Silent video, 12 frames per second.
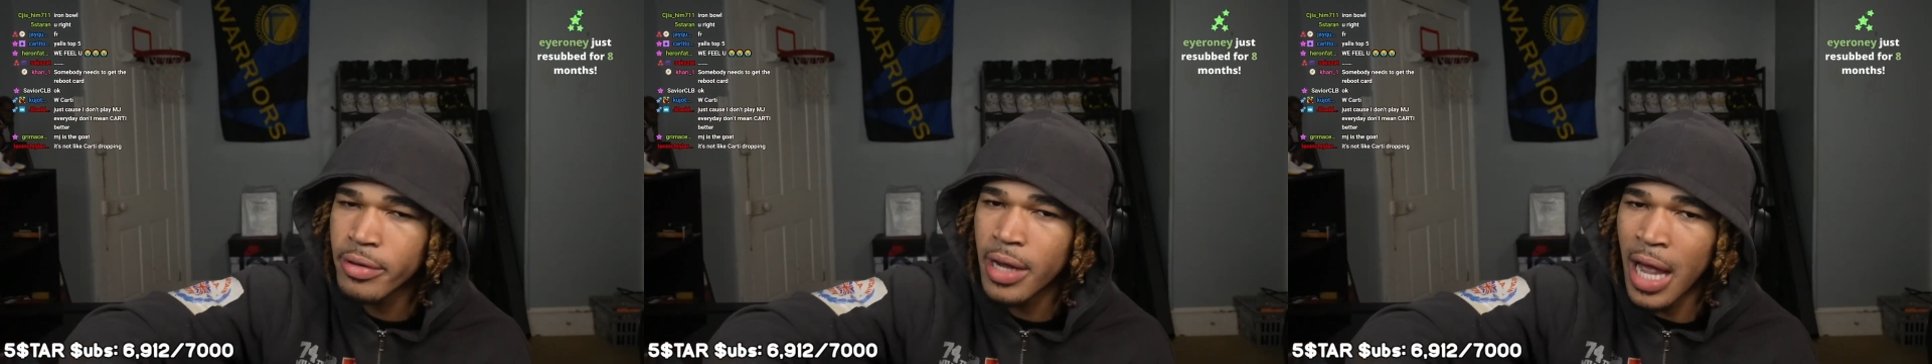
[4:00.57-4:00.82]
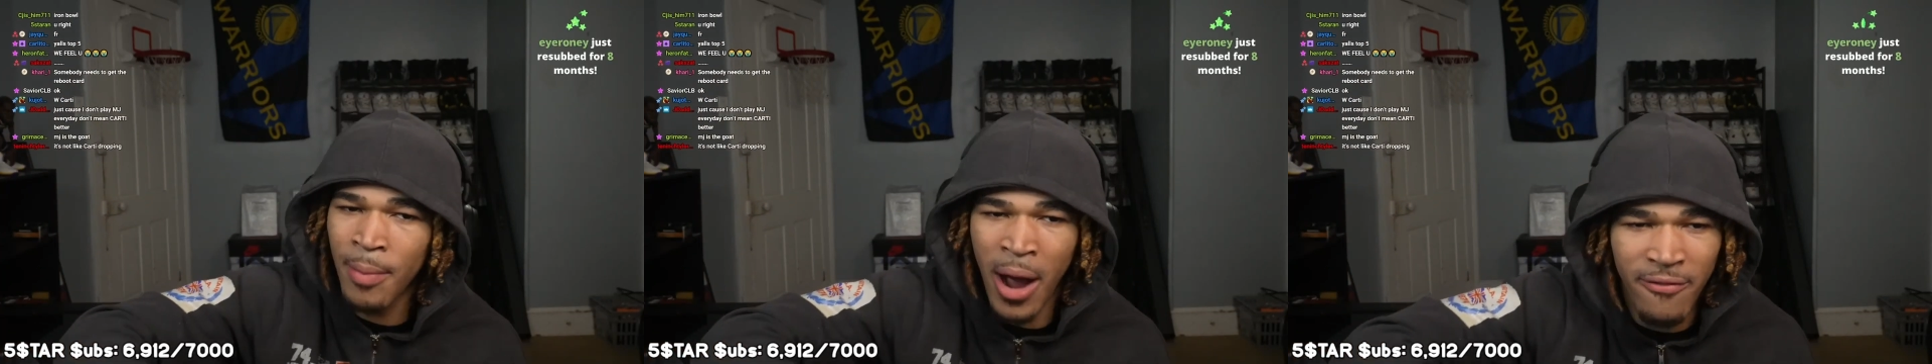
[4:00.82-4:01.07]

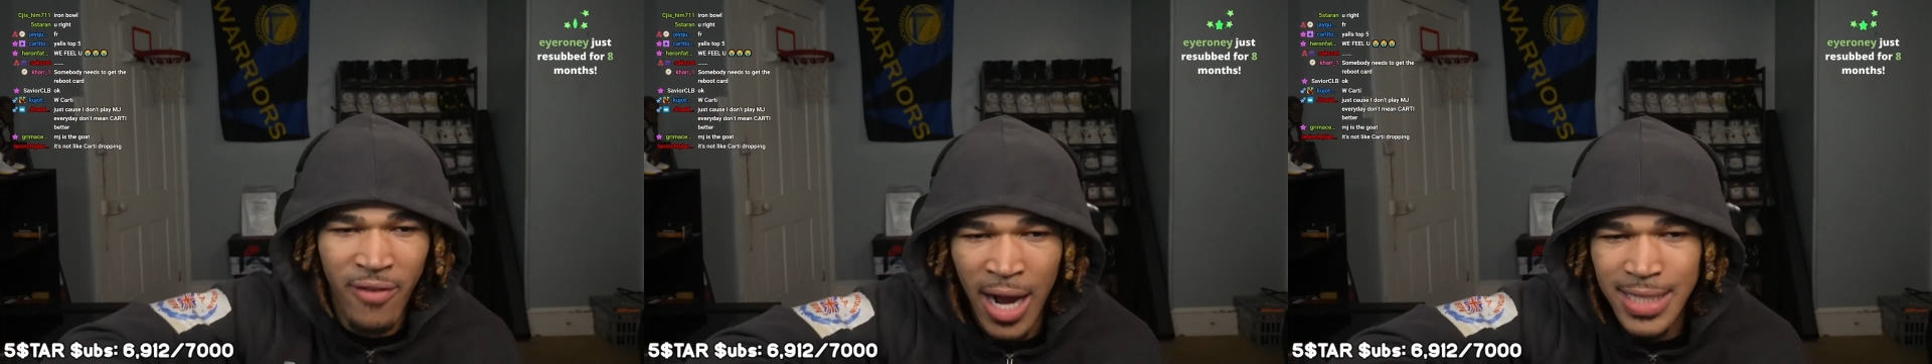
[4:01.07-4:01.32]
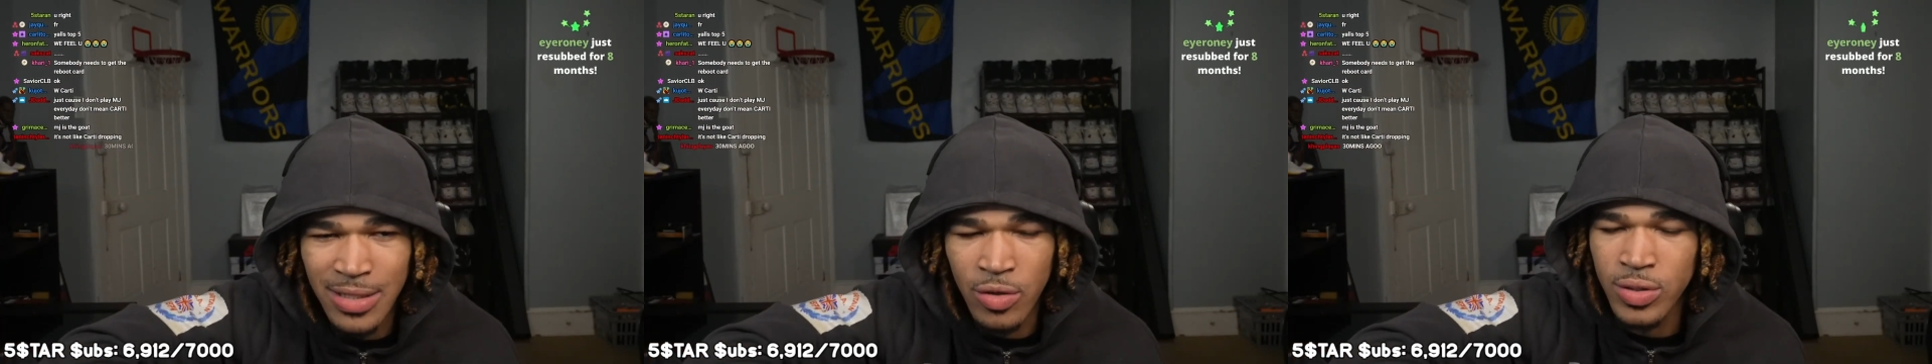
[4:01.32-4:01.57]
Am I
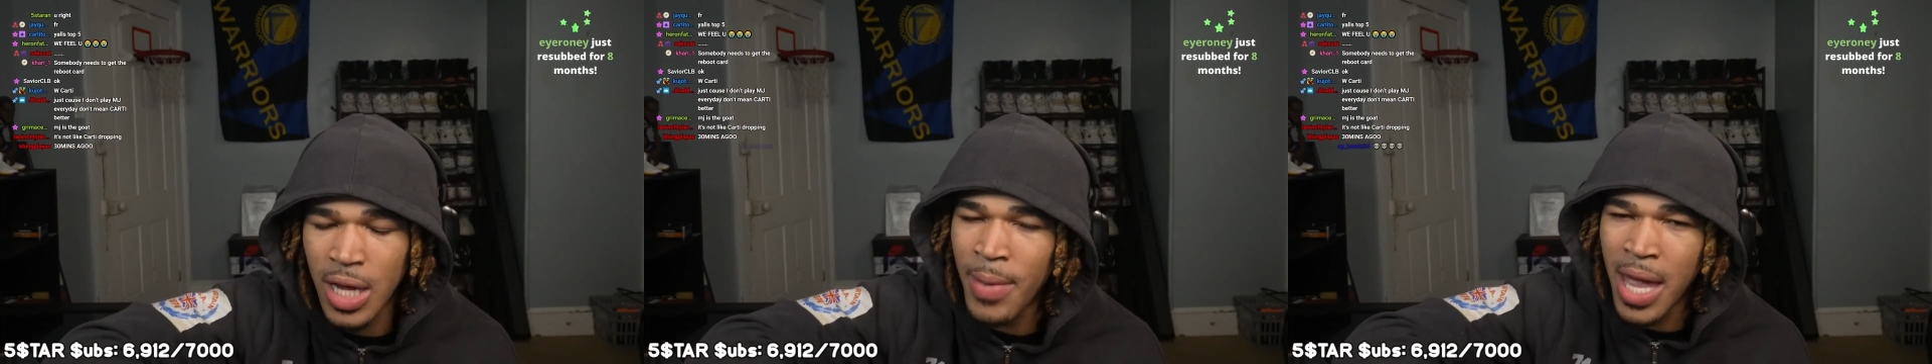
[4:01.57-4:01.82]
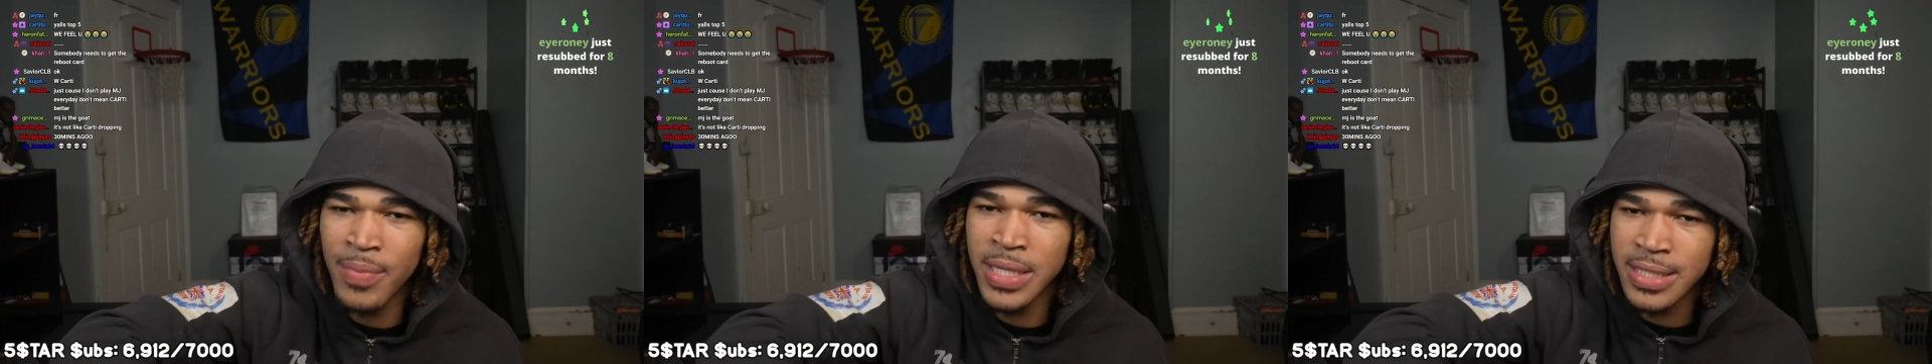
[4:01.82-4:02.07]
Fox News? I'm
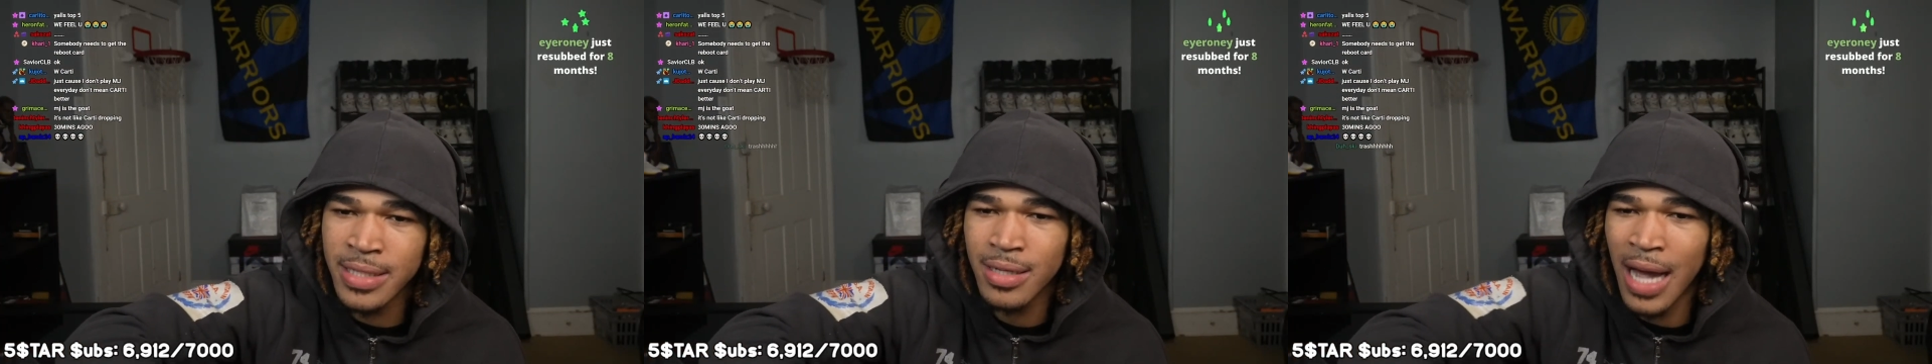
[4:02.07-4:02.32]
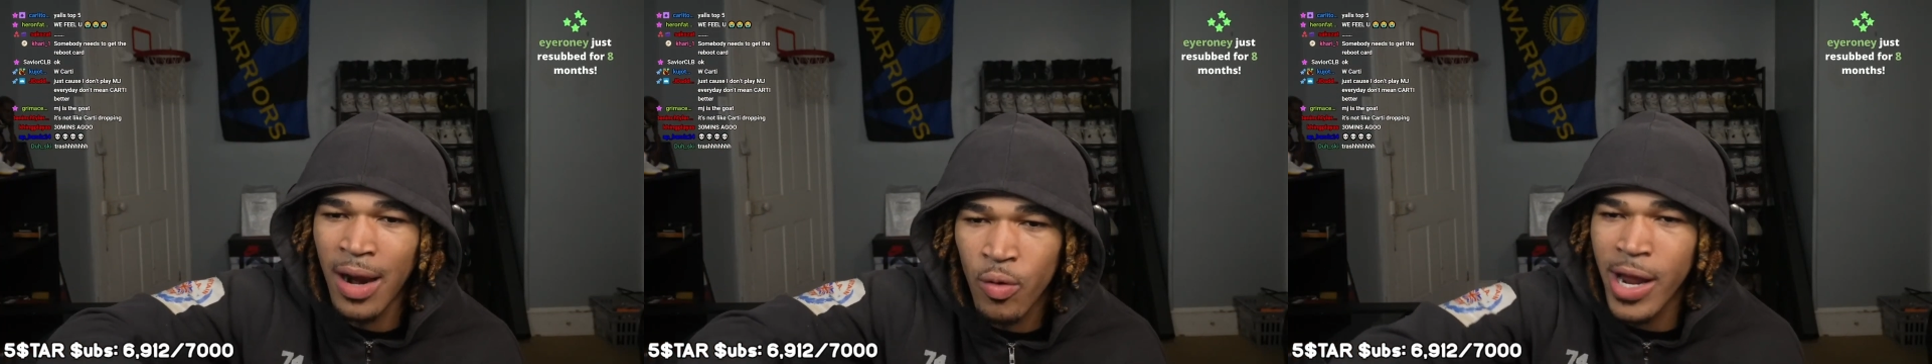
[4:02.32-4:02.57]
ABC.
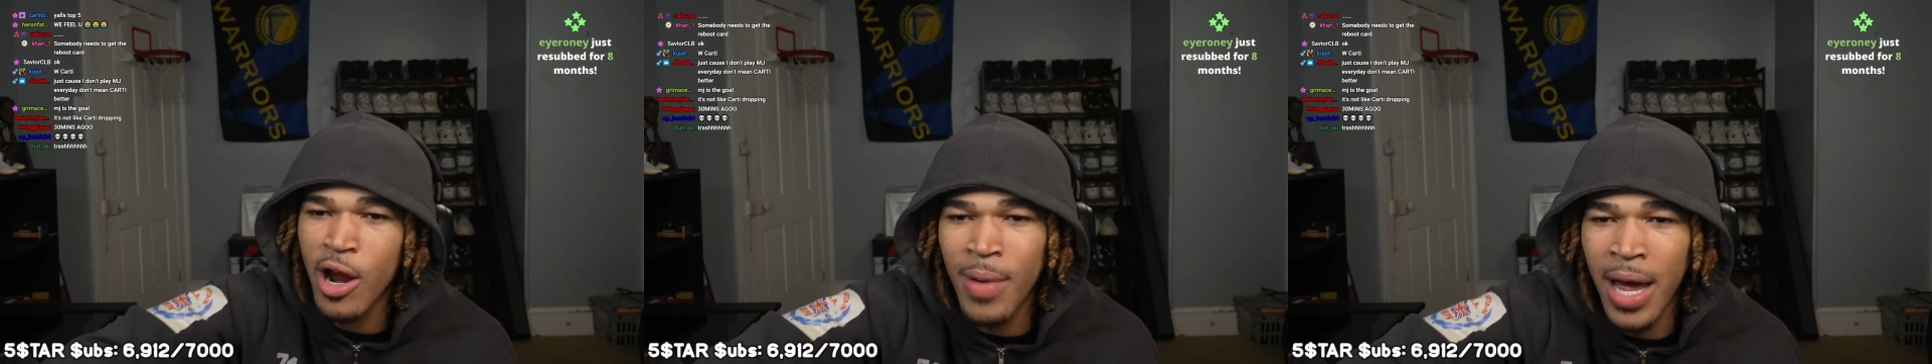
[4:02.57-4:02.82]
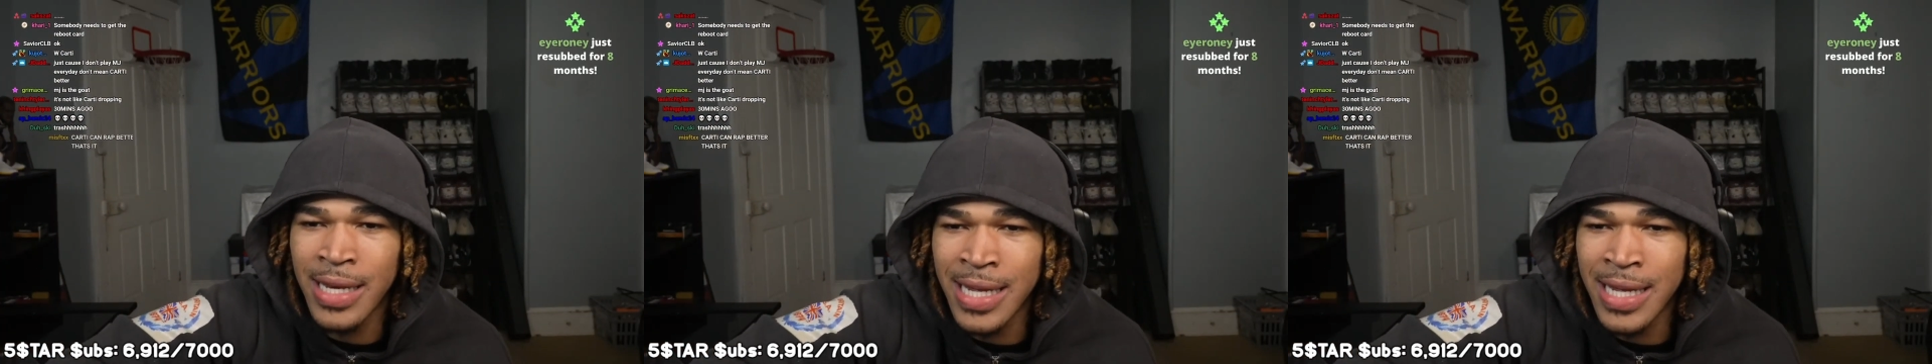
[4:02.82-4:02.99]
I don't care about the